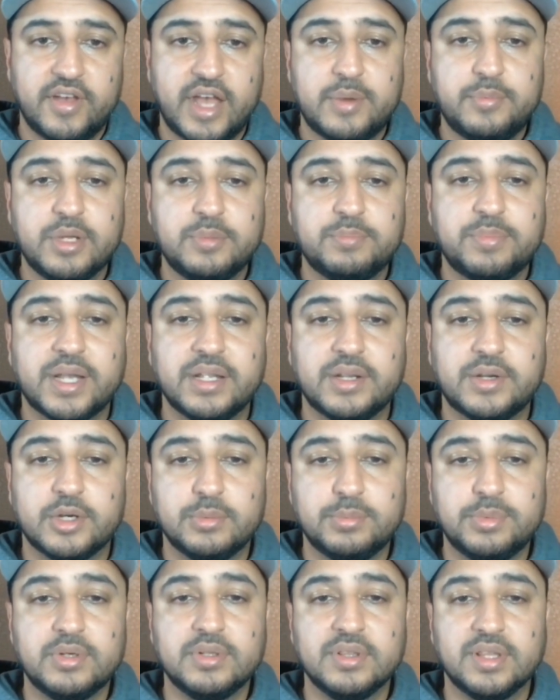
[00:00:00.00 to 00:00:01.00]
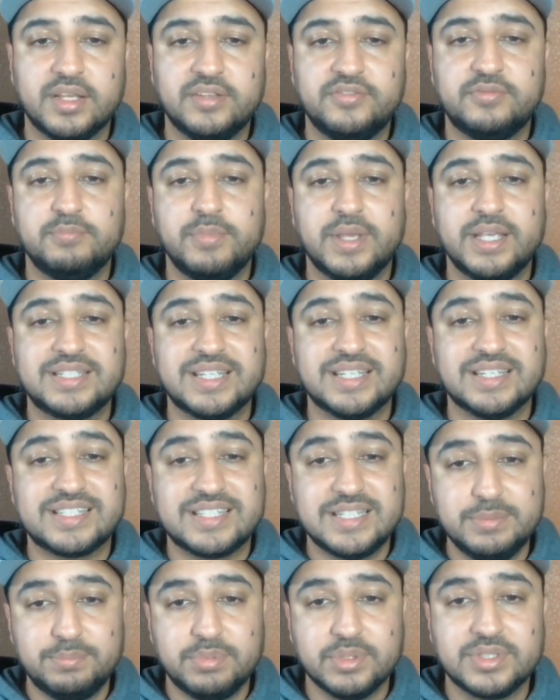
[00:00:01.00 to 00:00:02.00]
Fabric by Gerber Life makes
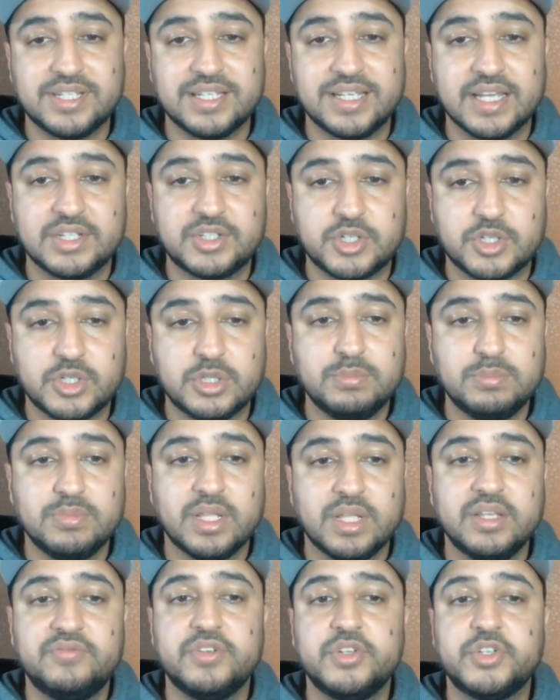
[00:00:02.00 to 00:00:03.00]
it simple to get term